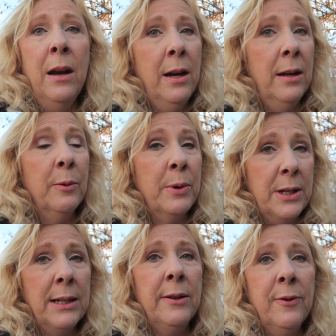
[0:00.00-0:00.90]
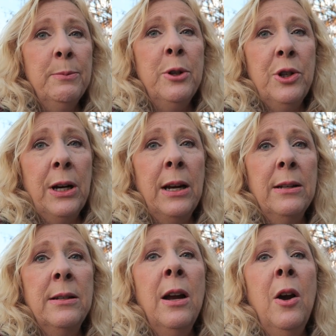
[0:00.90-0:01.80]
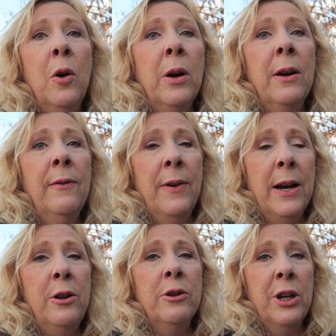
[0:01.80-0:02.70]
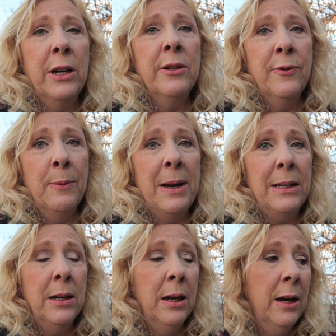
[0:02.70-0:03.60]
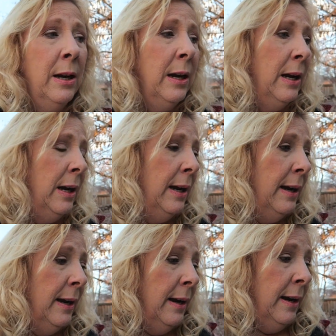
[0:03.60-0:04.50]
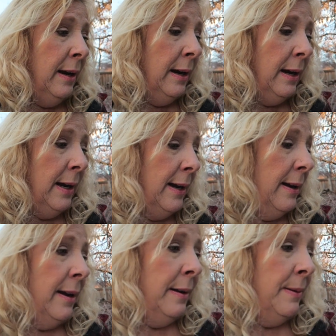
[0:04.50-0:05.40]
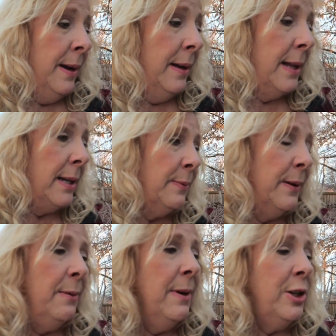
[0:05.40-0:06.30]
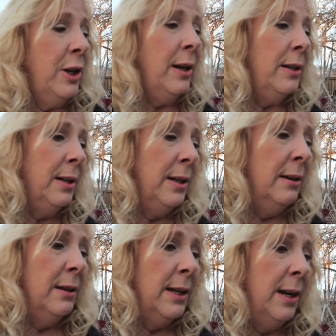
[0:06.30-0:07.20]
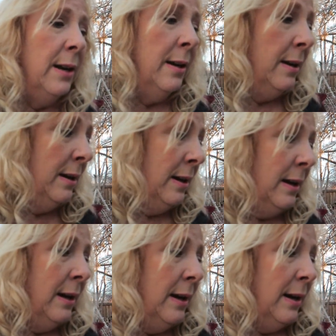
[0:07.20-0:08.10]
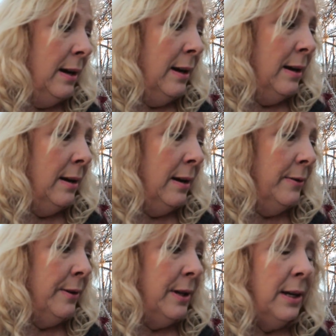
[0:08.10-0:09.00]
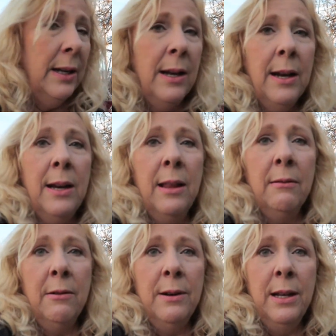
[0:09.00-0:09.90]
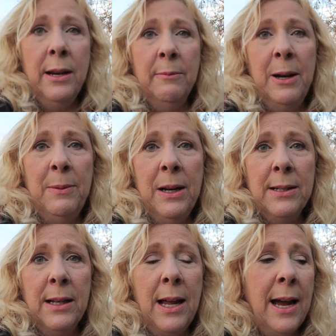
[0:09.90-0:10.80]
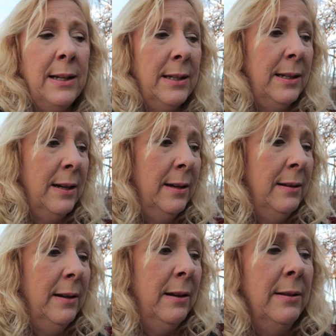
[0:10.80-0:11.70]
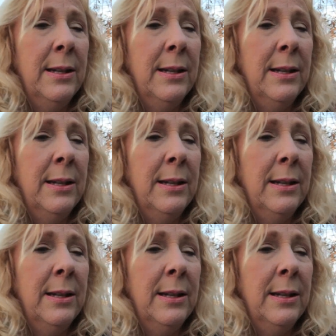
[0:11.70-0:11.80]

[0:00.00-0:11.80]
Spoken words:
Either protect it from your chickens or confine your chickens from it. That's pretty much it. The only other thing that I could throw in there maybe as a last little